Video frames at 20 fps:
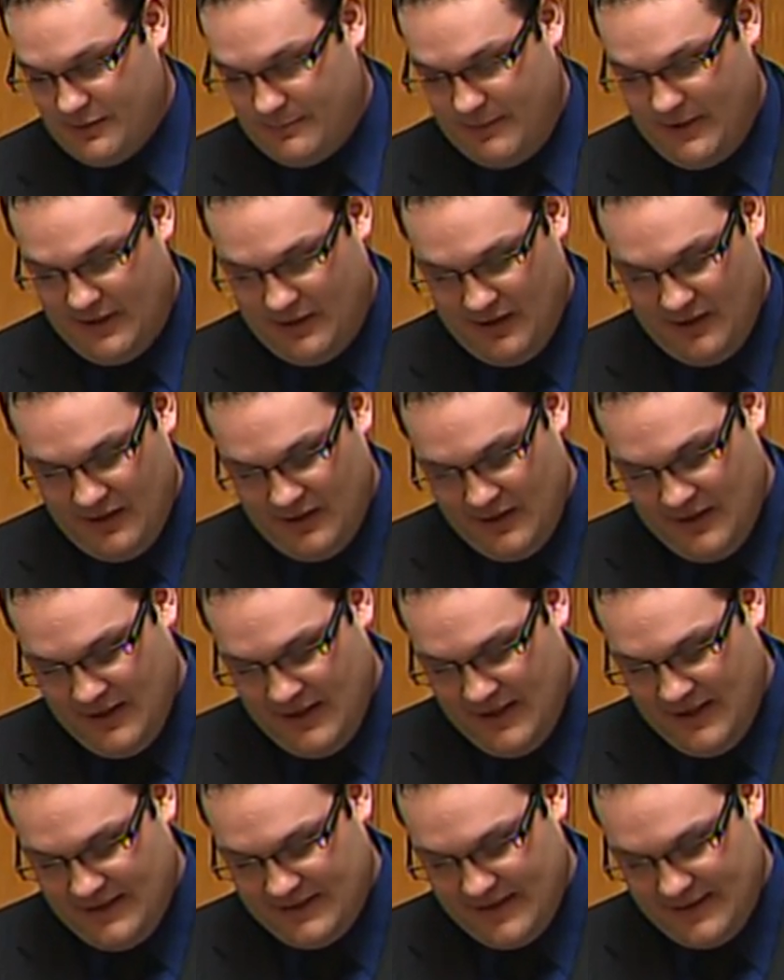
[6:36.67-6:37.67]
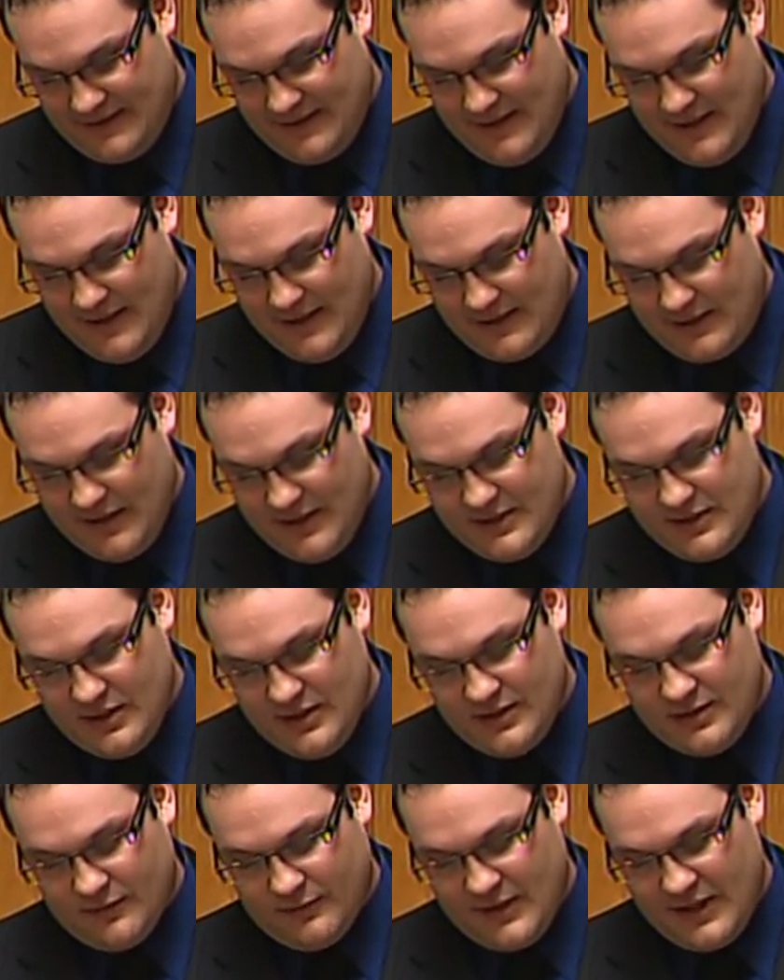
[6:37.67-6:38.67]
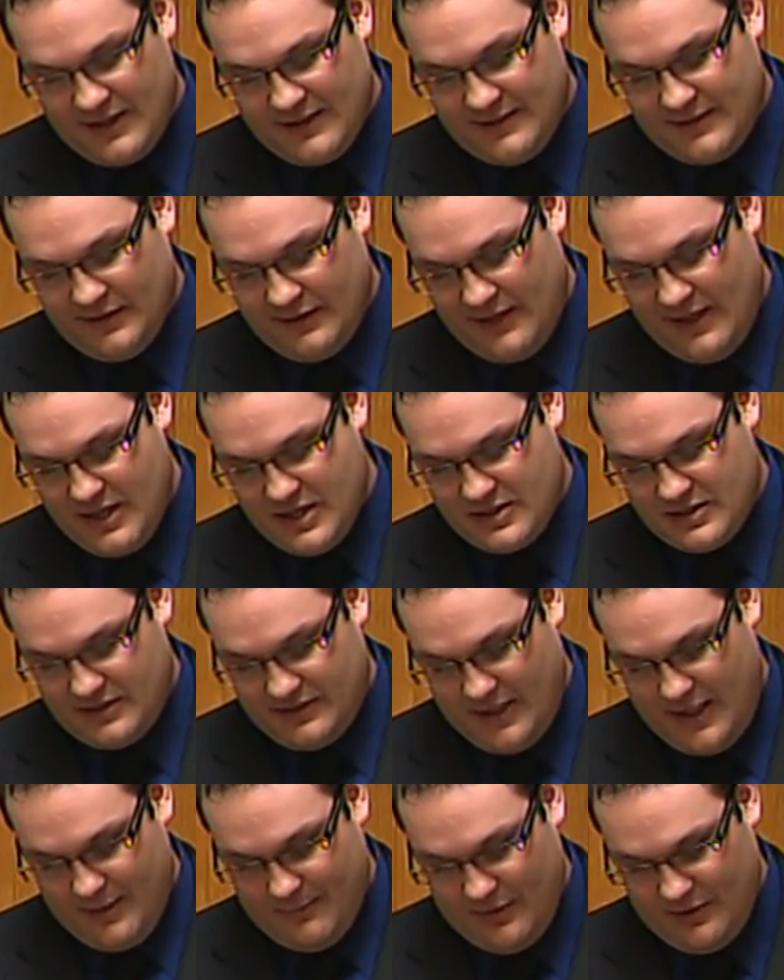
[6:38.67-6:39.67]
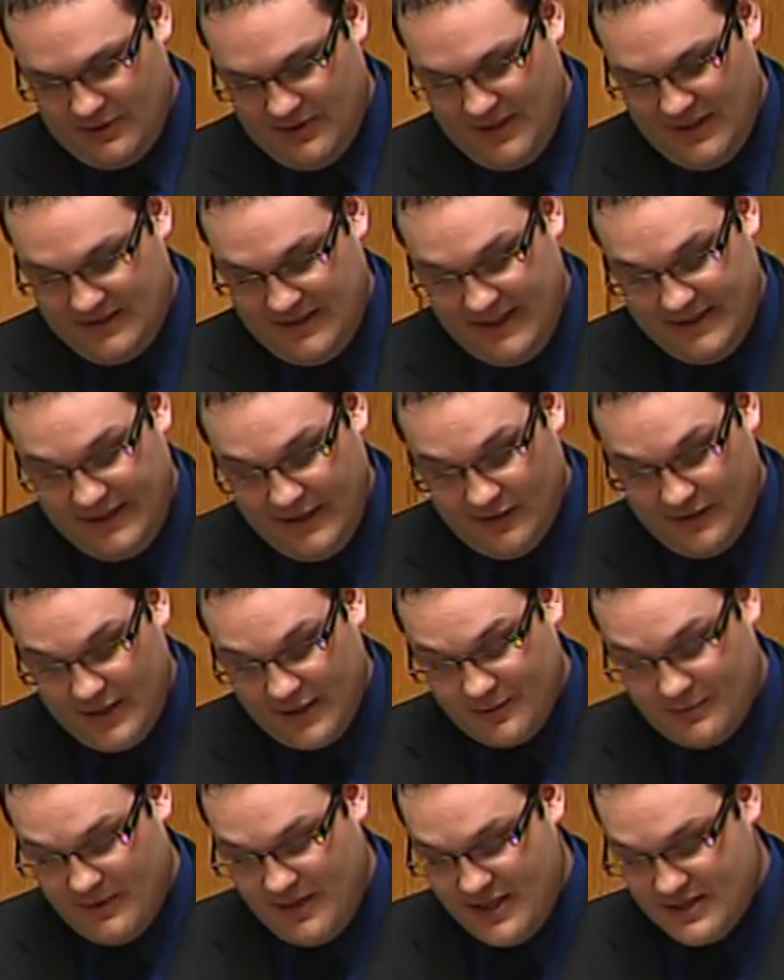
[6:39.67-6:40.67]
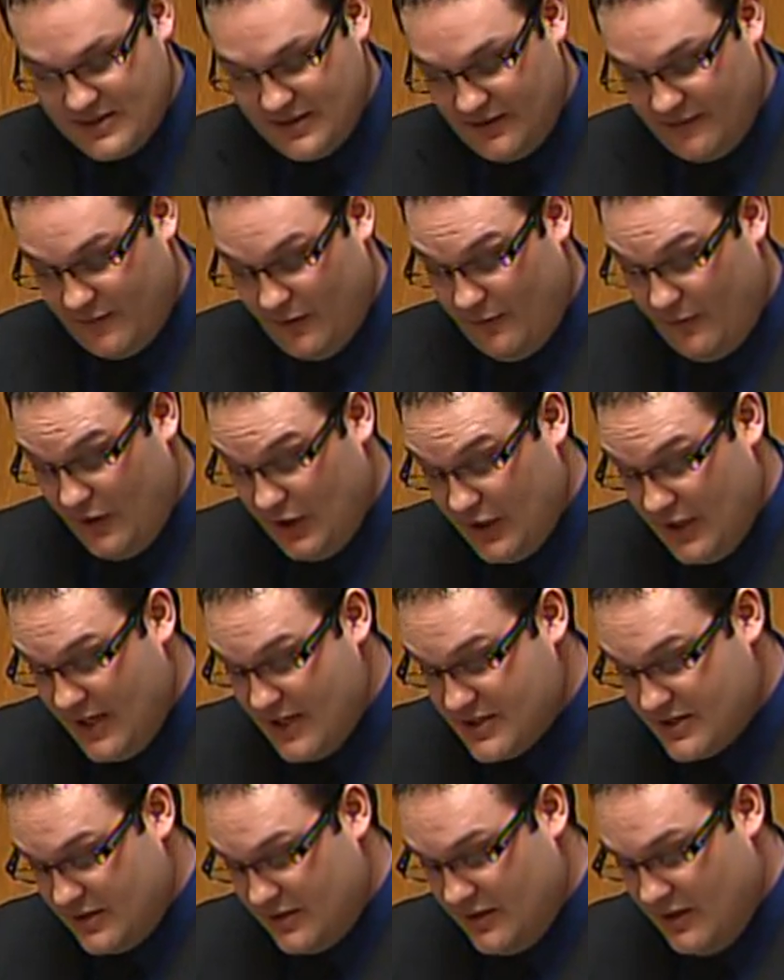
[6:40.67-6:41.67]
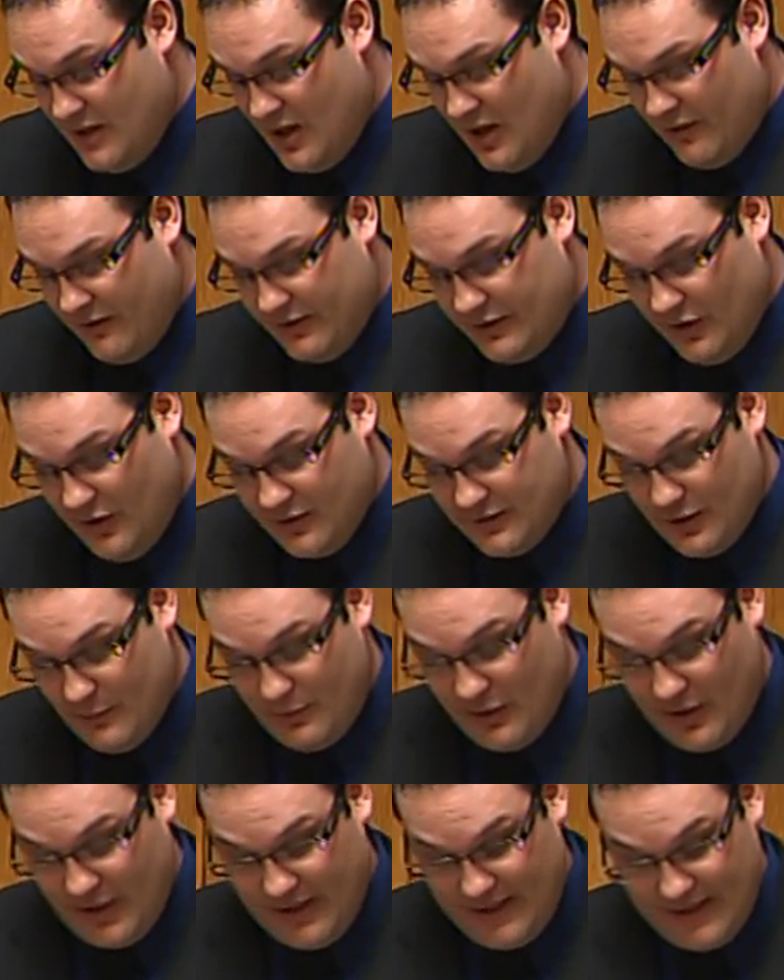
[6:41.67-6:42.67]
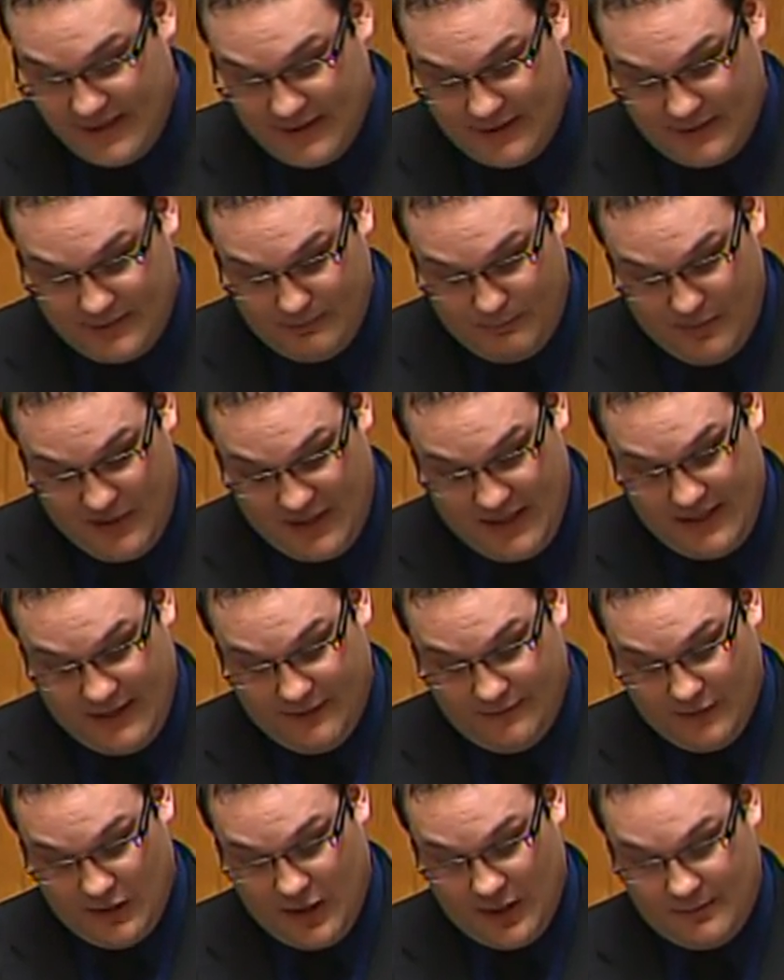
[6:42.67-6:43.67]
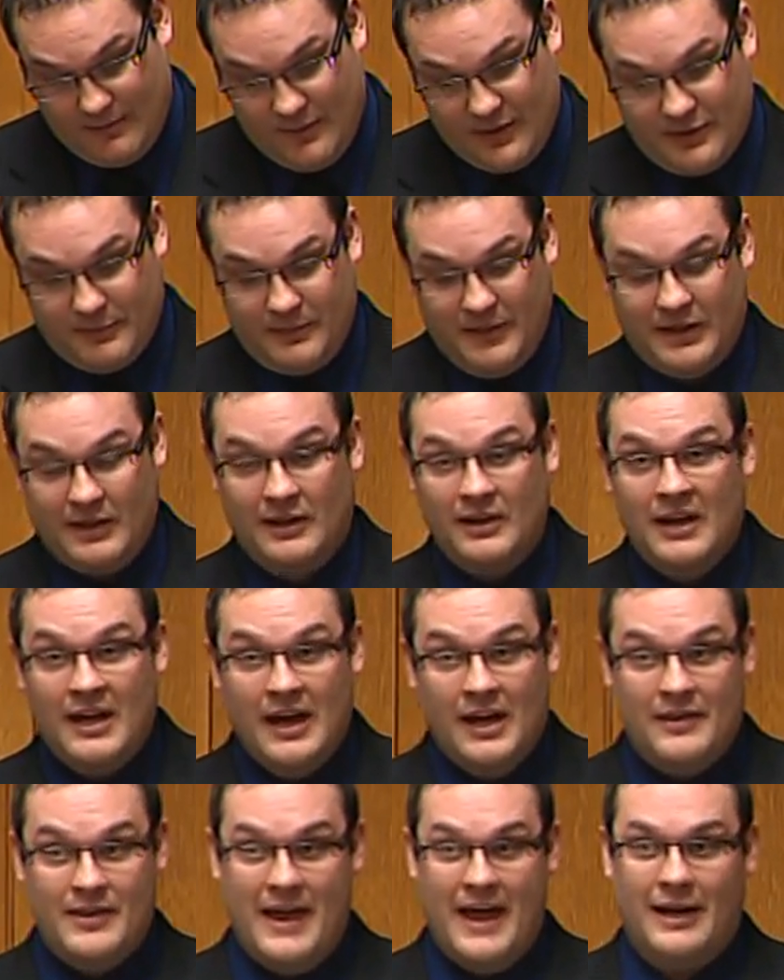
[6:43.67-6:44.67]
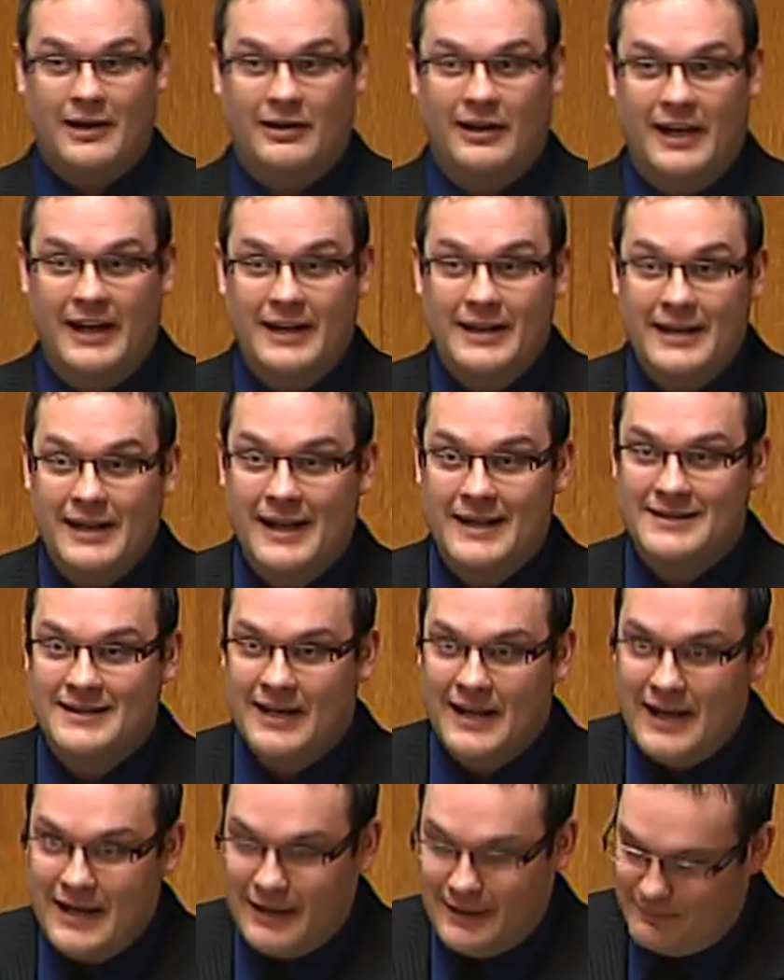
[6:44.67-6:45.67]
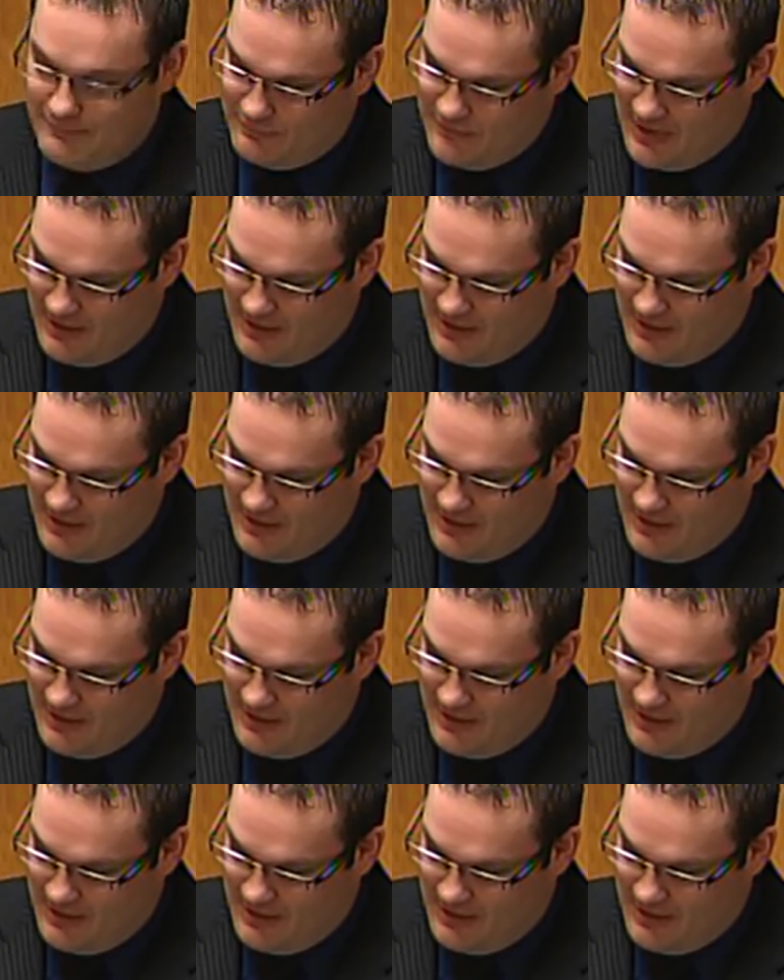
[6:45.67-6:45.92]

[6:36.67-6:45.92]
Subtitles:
Speaker, says, good use of reconciliation tables, detailed explanations for variation, results appearing at the beginning of the document. Mr. Speaker, that grade is an A.